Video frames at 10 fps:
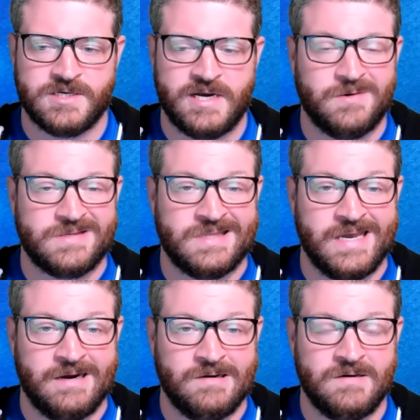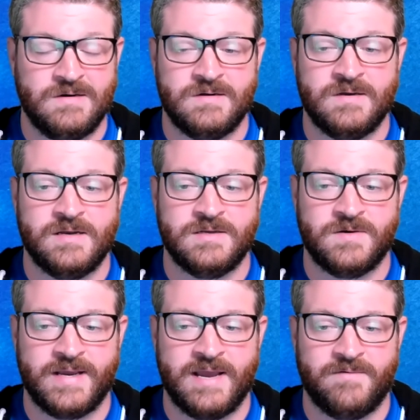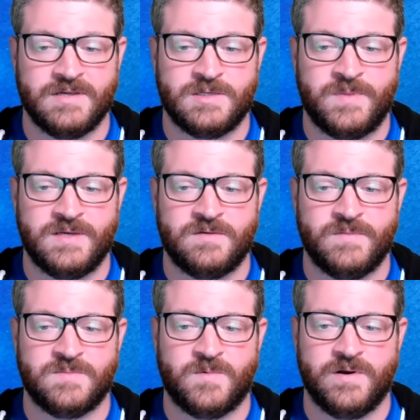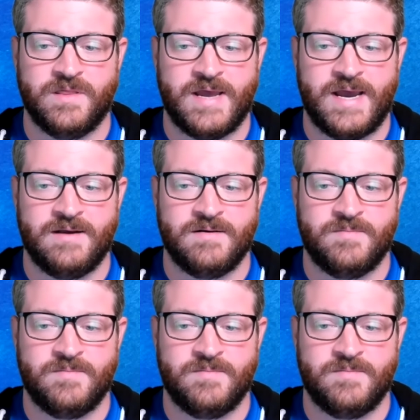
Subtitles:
I know it's there, and so I can't really speak too much more of that.